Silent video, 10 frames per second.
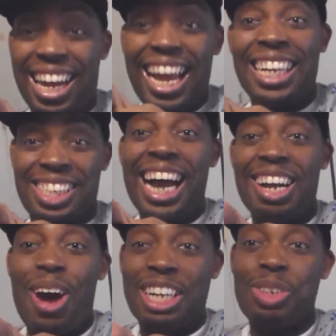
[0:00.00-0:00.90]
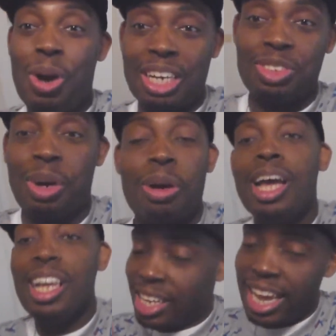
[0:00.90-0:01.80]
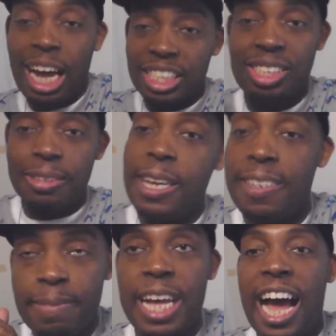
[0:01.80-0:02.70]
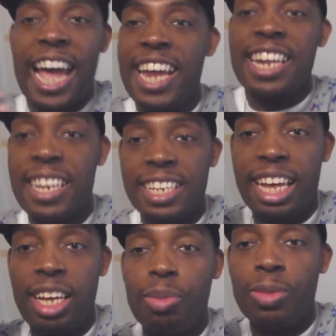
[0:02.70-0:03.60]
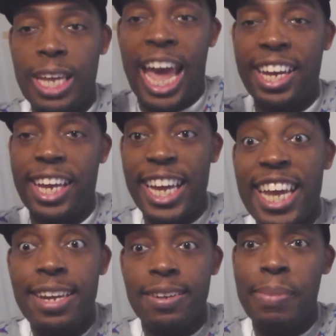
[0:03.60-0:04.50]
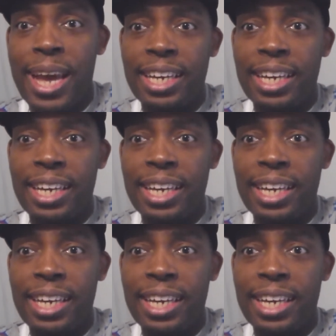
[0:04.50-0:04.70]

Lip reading: I got you. I know. Yeah, I hated it that it had to end,